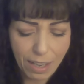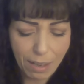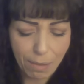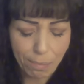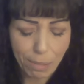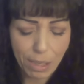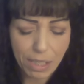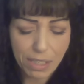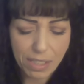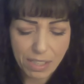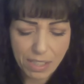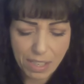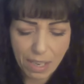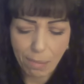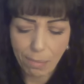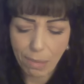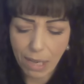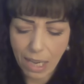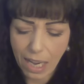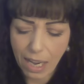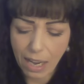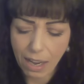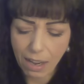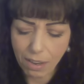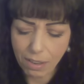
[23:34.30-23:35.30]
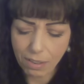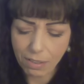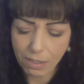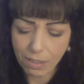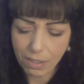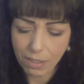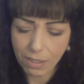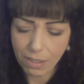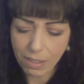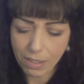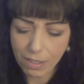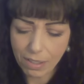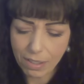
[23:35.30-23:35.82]
but somehow
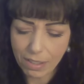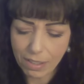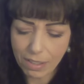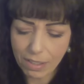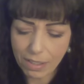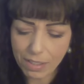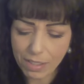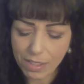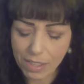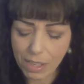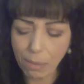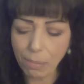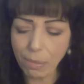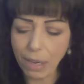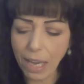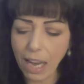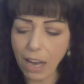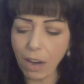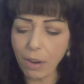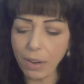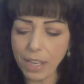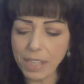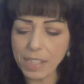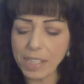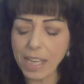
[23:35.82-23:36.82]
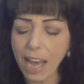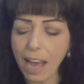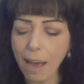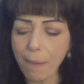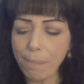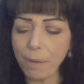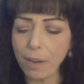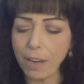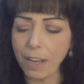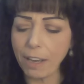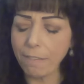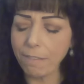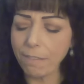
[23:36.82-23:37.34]
it's
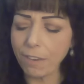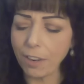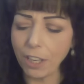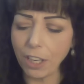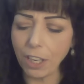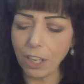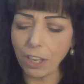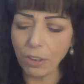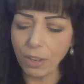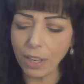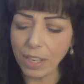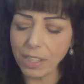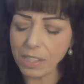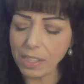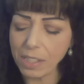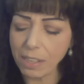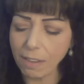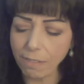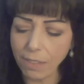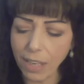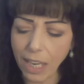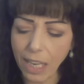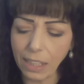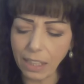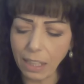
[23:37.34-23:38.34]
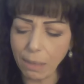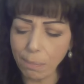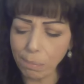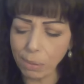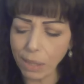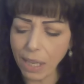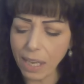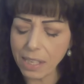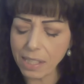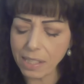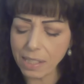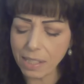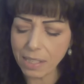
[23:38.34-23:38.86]
happening for you. It's divinely
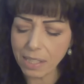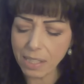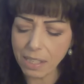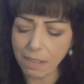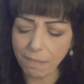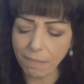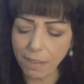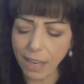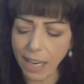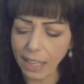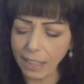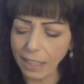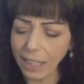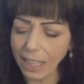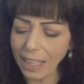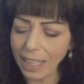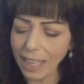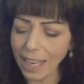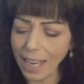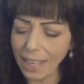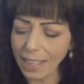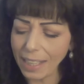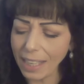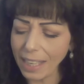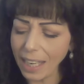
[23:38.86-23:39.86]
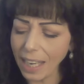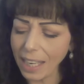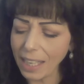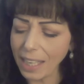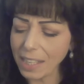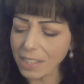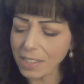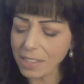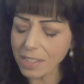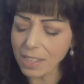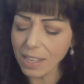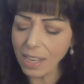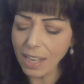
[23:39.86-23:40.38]
blessed, it's divinely guided,
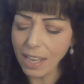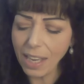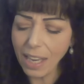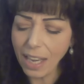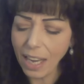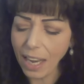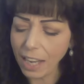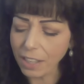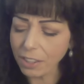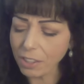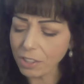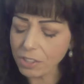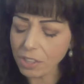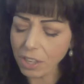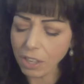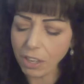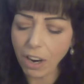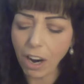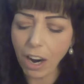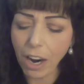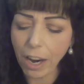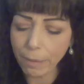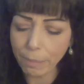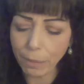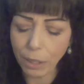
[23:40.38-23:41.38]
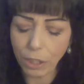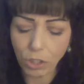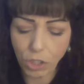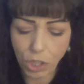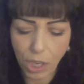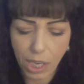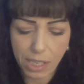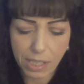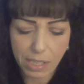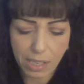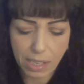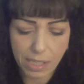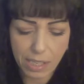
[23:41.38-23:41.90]
and there's a karmic
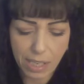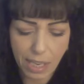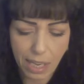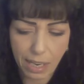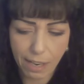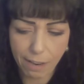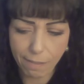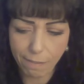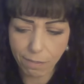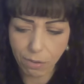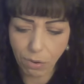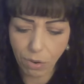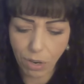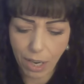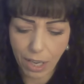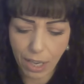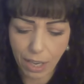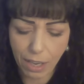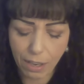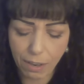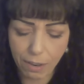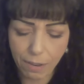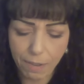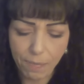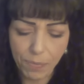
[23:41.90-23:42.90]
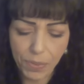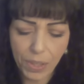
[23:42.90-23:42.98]
justice in it for you.